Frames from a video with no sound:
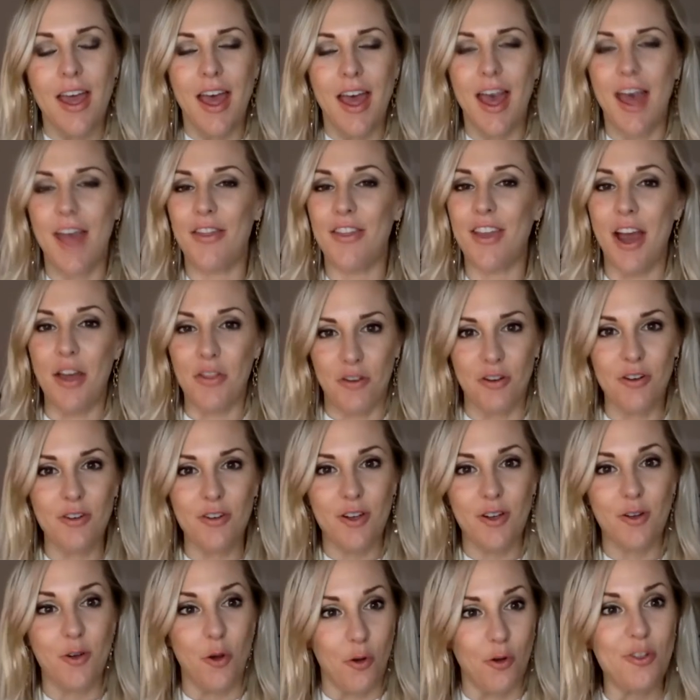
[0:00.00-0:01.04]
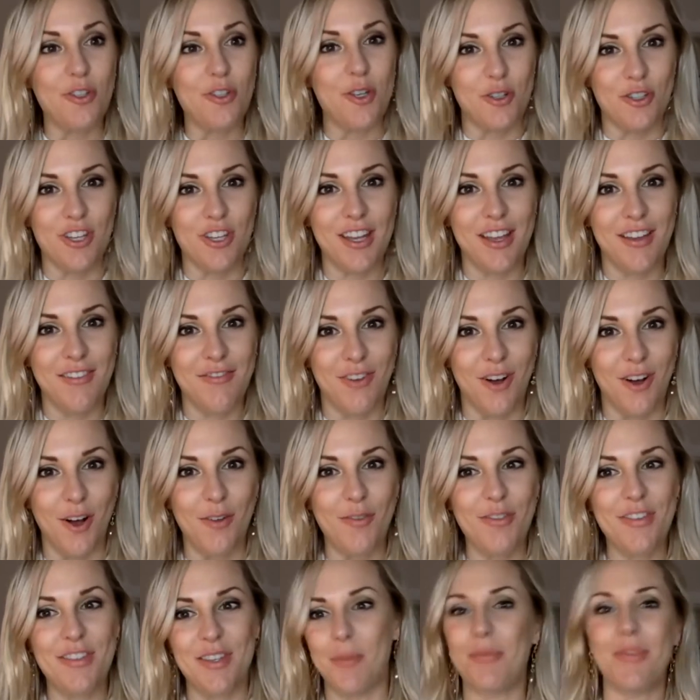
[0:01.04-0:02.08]
and the other goals usually
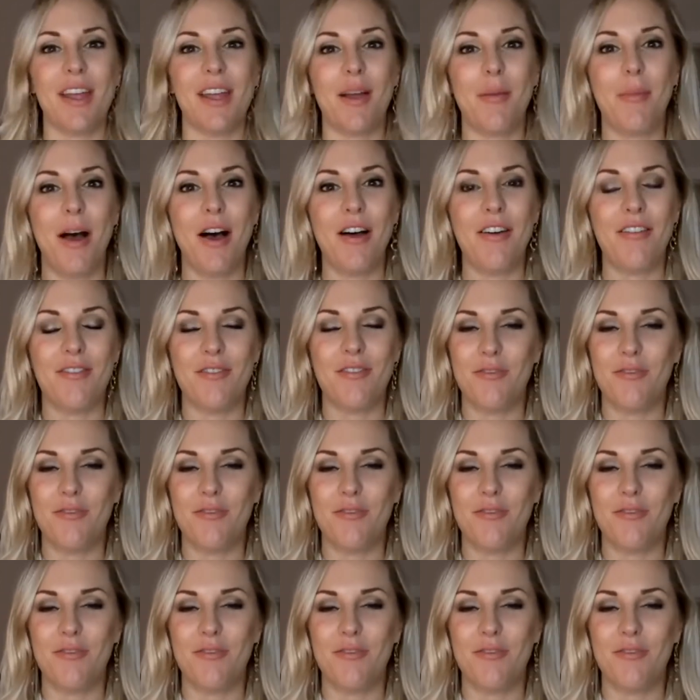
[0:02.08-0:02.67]
involve something about